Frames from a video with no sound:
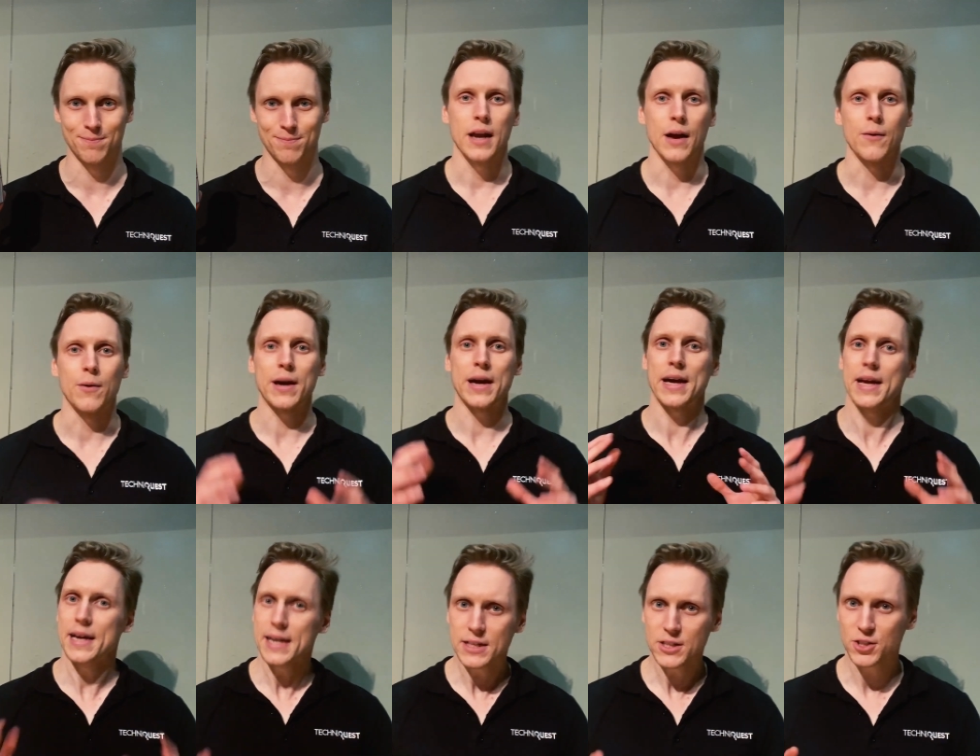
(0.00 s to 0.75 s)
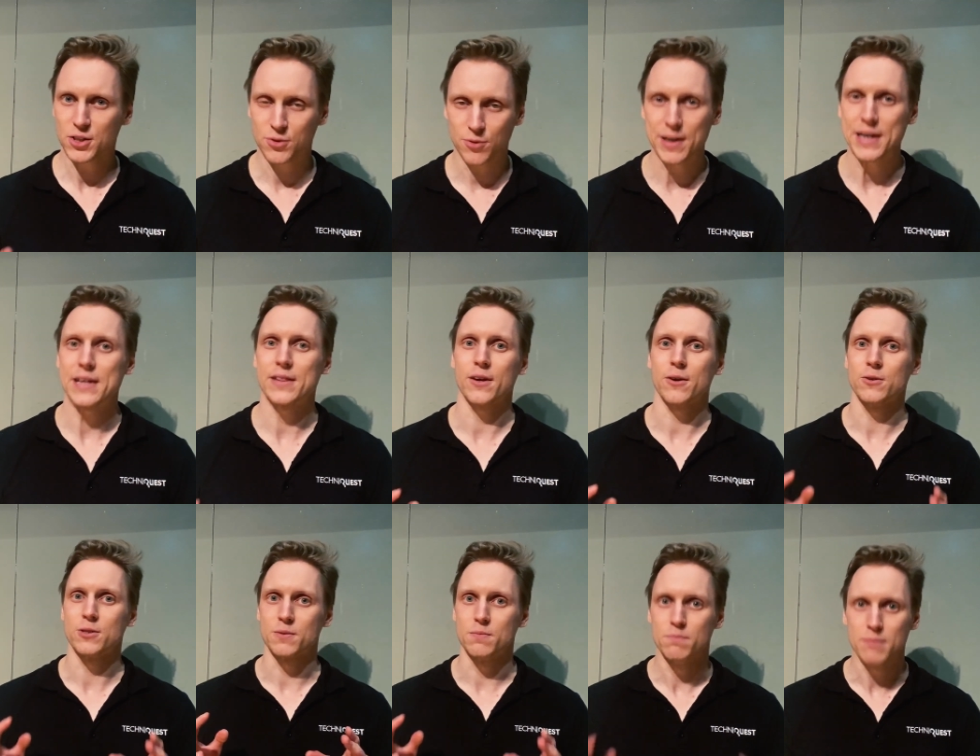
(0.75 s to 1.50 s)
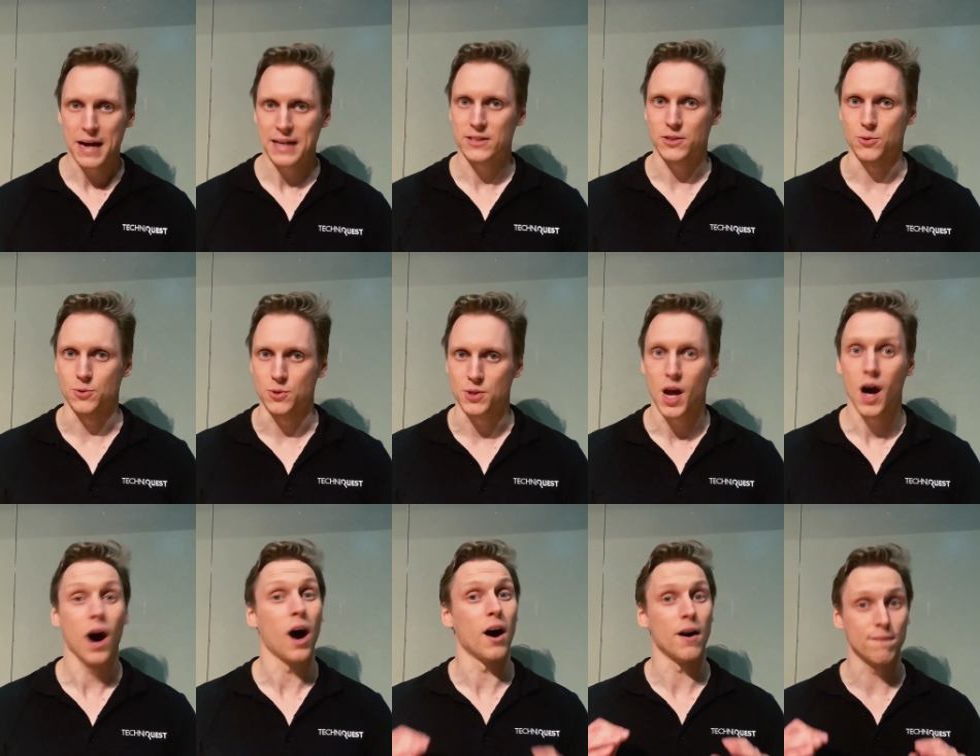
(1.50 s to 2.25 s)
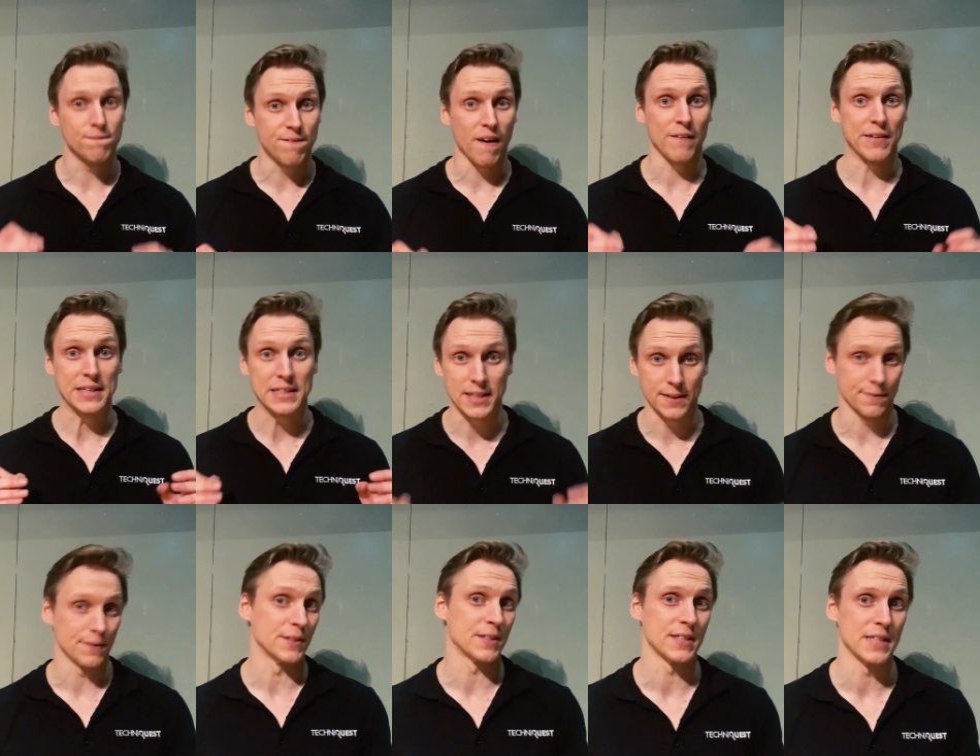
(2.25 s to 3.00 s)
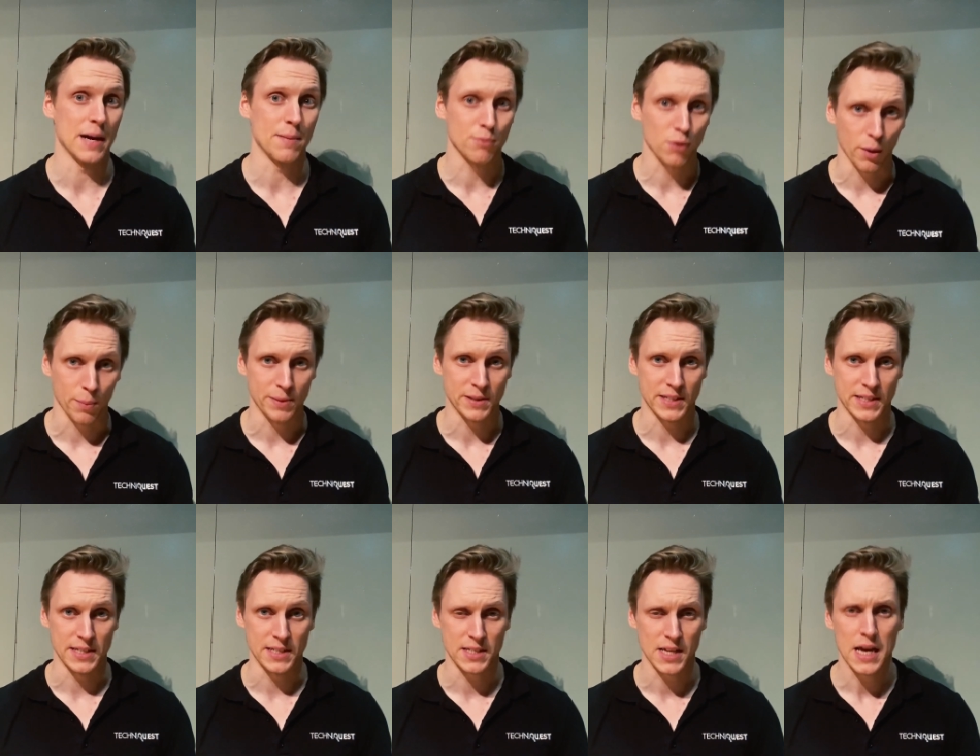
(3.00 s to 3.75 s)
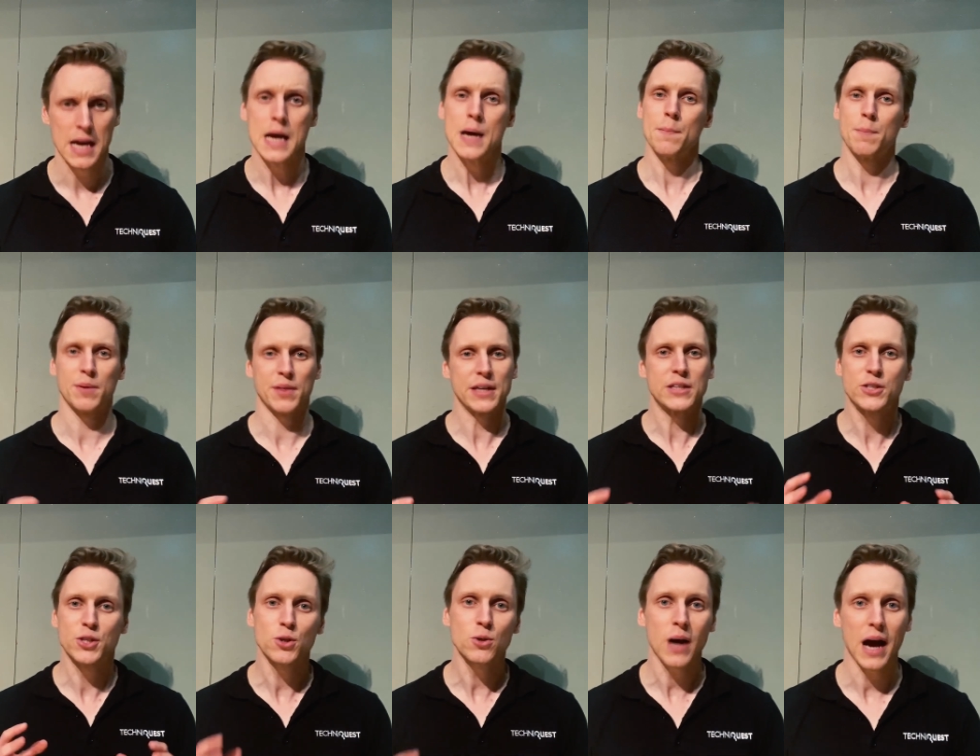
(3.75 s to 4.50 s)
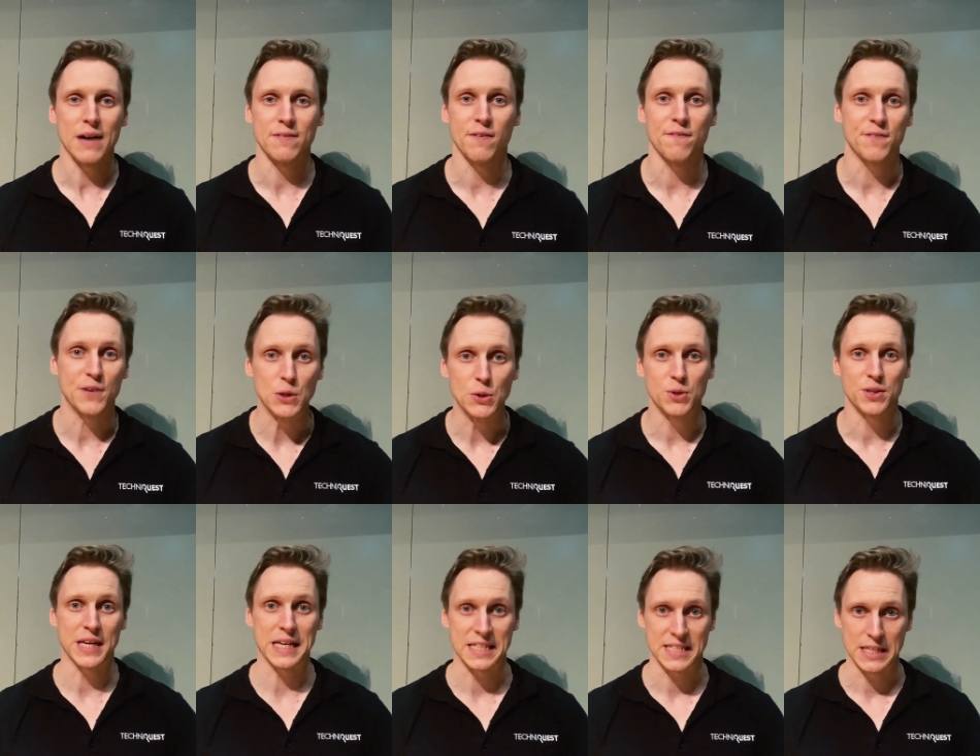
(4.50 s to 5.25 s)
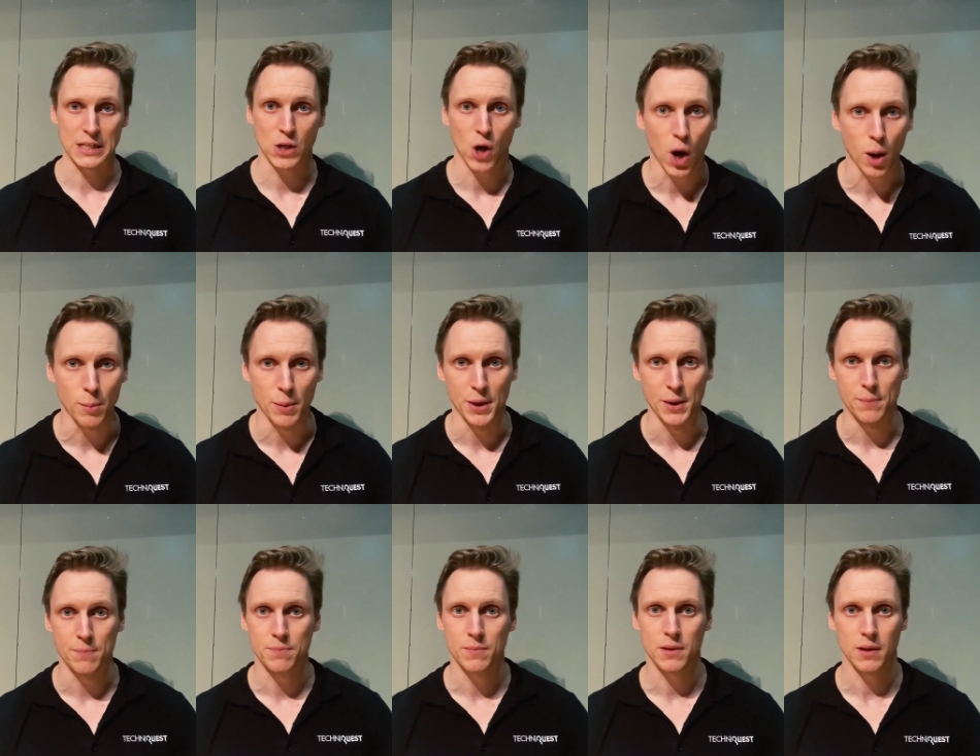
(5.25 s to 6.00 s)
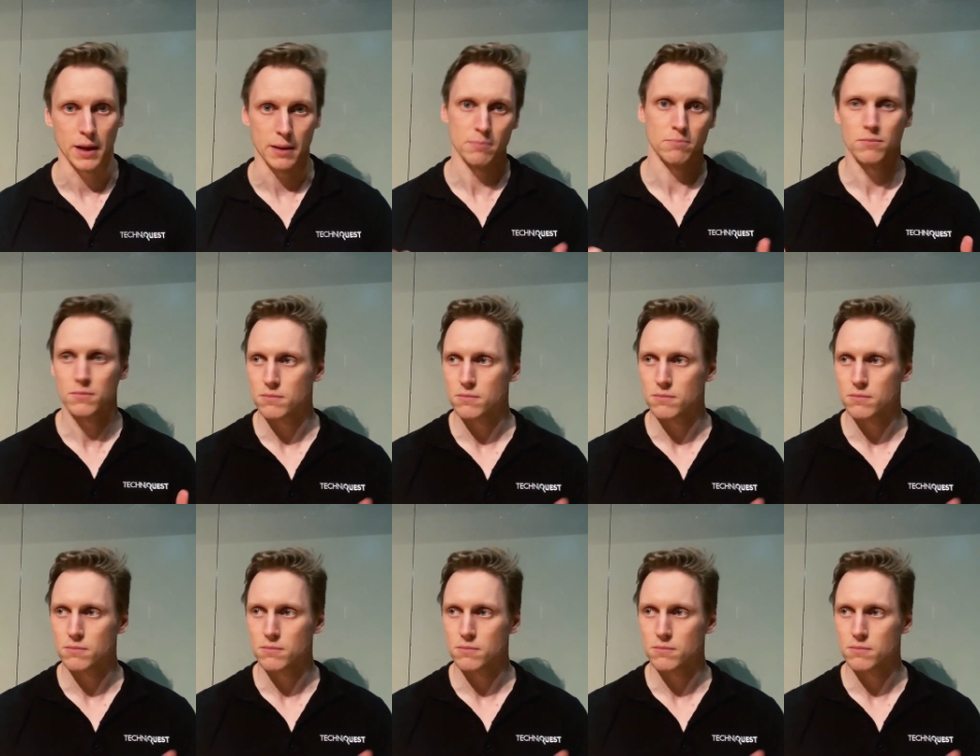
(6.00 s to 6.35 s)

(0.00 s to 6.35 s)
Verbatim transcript: Now, each three of those metals are very different in their properties, but they do have a few things in common, like,